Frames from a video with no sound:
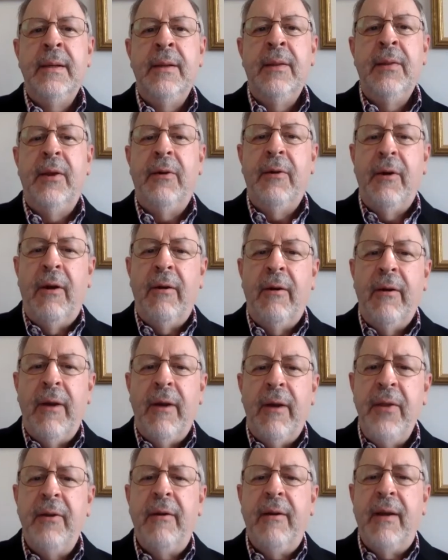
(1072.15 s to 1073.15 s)
There are
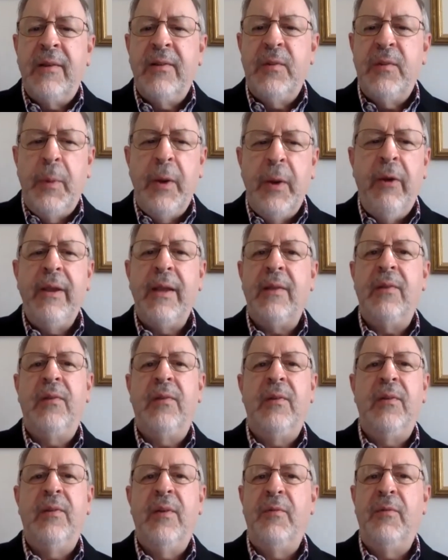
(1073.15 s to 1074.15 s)
other
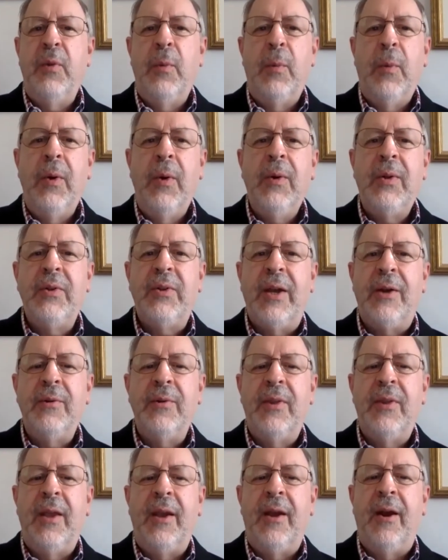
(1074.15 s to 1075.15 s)
experiences of the world out
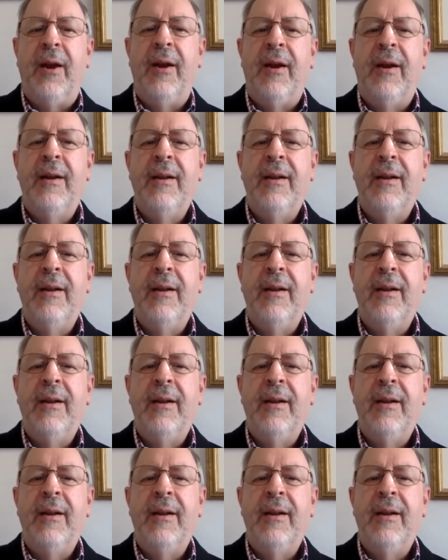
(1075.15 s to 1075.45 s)
there,